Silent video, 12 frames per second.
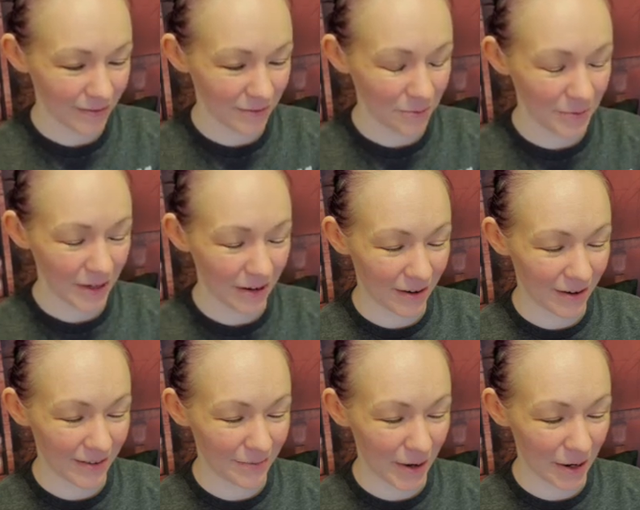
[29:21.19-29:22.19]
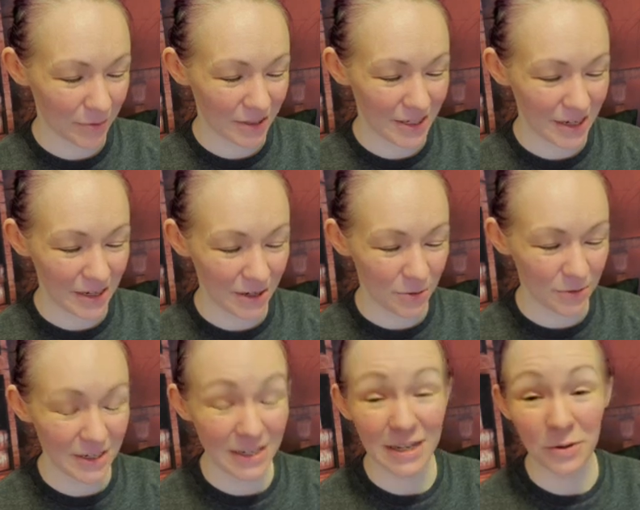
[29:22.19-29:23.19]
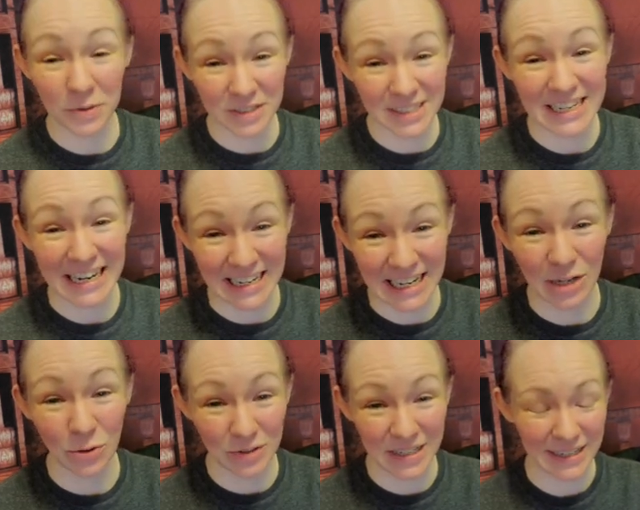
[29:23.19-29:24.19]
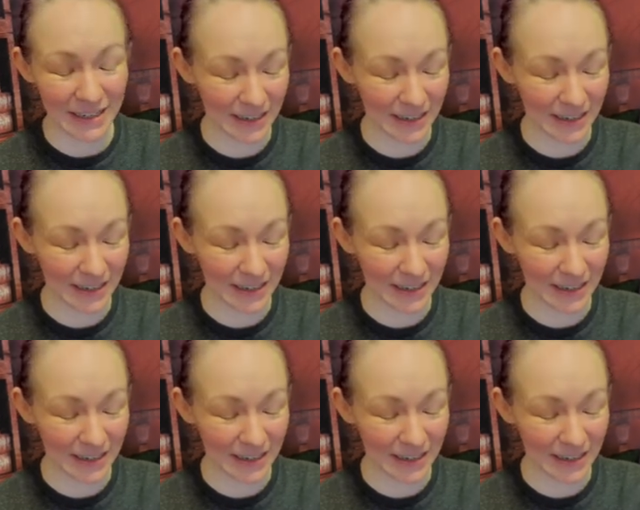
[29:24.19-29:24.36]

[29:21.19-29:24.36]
Oh my God, back when Teeny Houdini was Teeny Houdini.